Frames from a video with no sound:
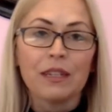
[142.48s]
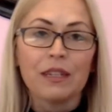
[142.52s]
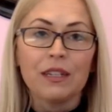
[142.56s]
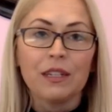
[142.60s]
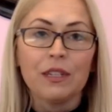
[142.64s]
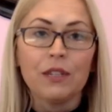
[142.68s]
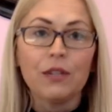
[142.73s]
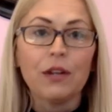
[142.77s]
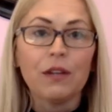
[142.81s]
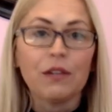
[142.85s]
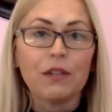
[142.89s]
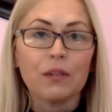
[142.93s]

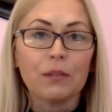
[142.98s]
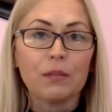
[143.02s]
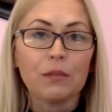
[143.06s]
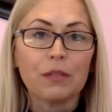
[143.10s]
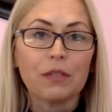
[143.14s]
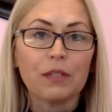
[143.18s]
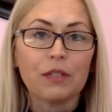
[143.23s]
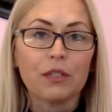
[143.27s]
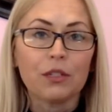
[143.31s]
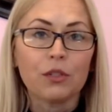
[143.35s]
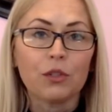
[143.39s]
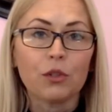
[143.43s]
you have
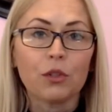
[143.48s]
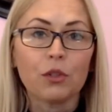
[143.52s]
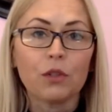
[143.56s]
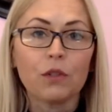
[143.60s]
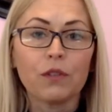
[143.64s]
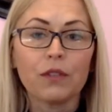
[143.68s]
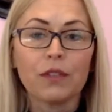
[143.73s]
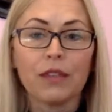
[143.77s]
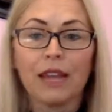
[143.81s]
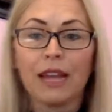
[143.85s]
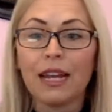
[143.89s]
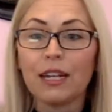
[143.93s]
complete control
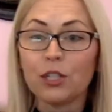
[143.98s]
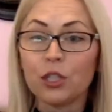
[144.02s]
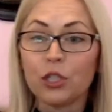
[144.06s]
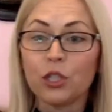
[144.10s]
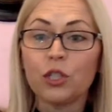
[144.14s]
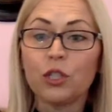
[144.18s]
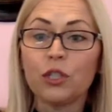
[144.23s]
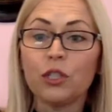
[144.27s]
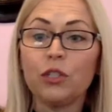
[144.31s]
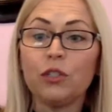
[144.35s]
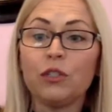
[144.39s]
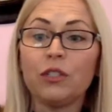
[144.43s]
over that.
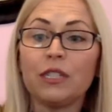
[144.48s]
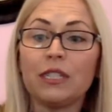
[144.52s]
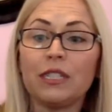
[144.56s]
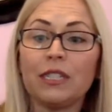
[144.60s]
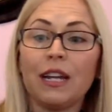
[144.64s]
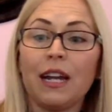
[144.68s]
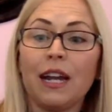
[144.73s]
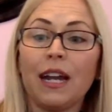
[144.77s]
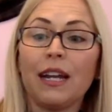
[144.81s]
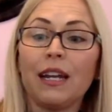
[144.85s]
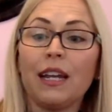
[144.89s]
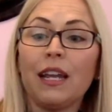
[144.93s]
Should you
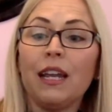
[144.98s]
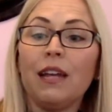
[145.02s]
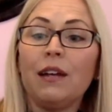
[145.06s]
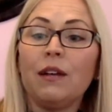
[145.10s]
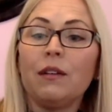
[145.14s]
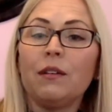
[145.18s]
decide,